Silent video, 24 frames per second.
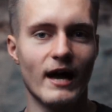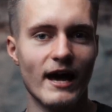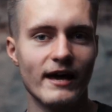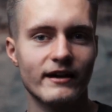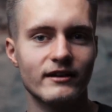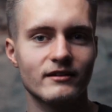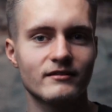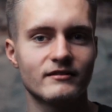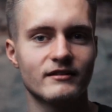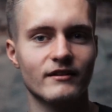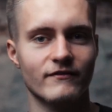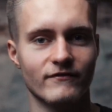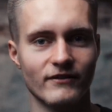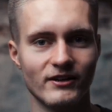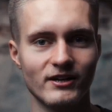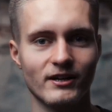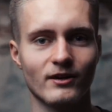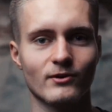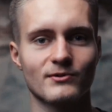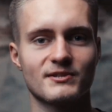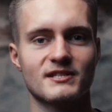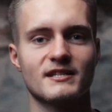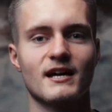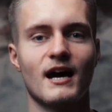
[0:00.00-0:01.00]
edit the
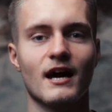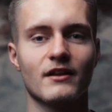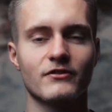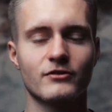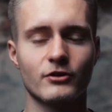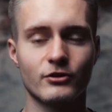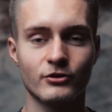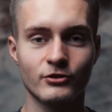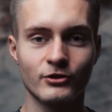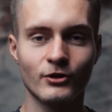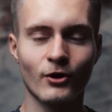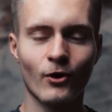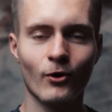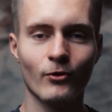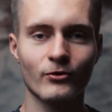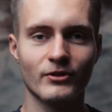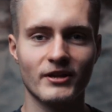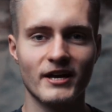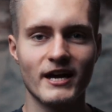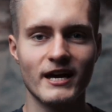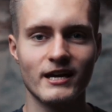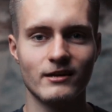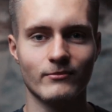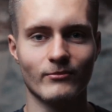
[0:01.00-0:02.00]
videos under your
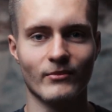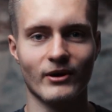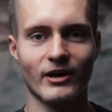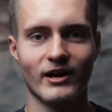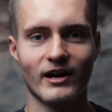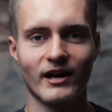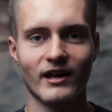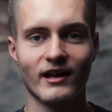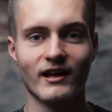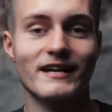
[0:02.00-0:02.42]
name.